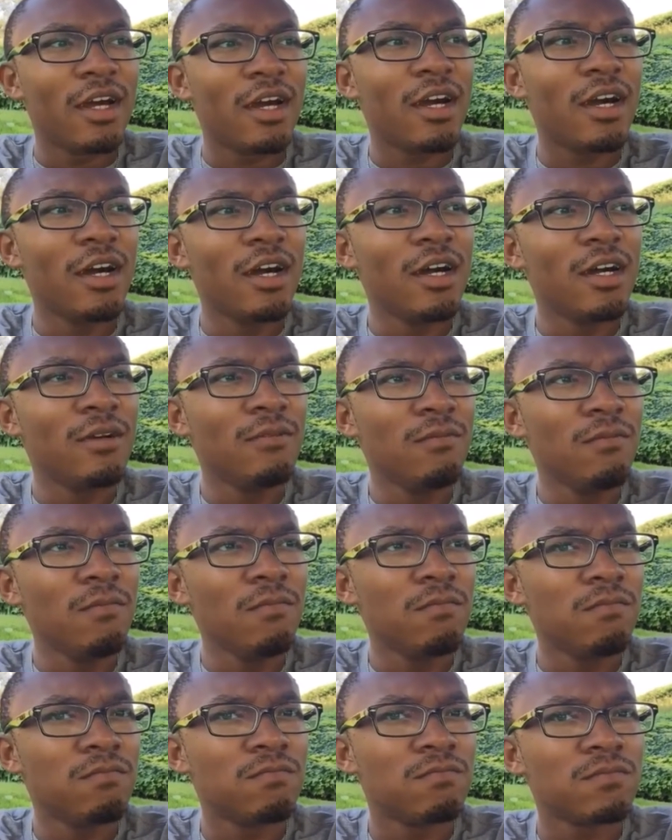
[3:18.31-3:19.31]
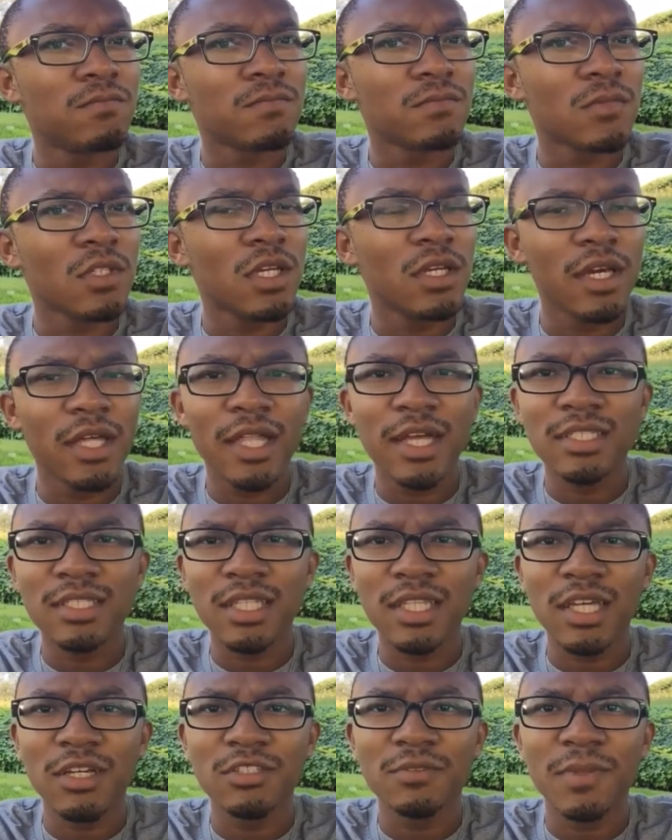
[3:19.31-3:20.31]
Um, yeah, I
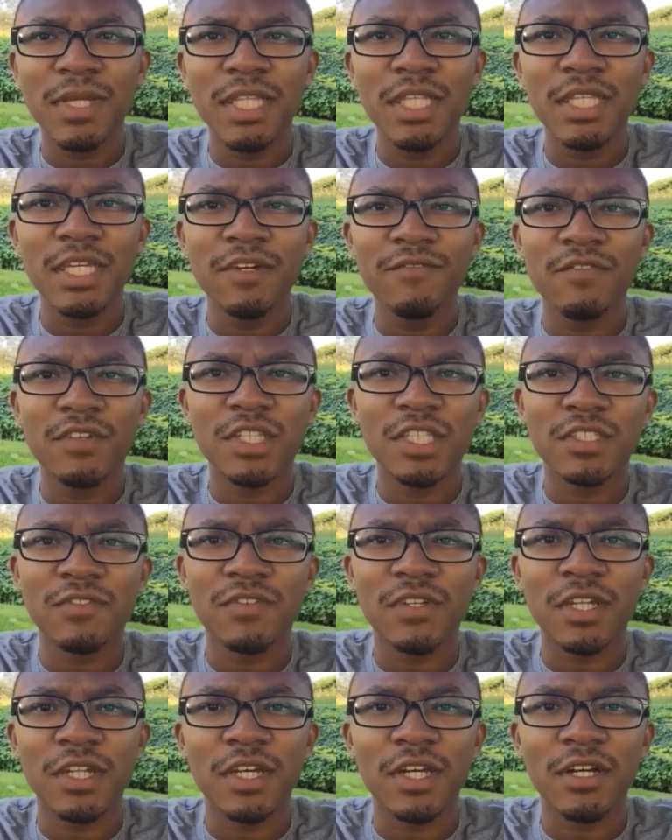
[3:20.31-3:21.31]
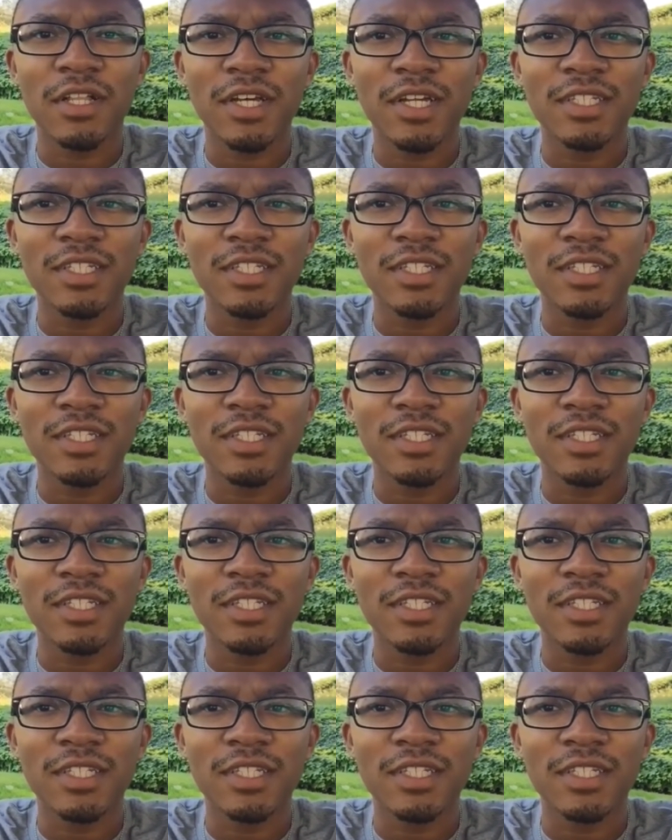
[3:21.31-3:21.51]
think that was mainly it for this video.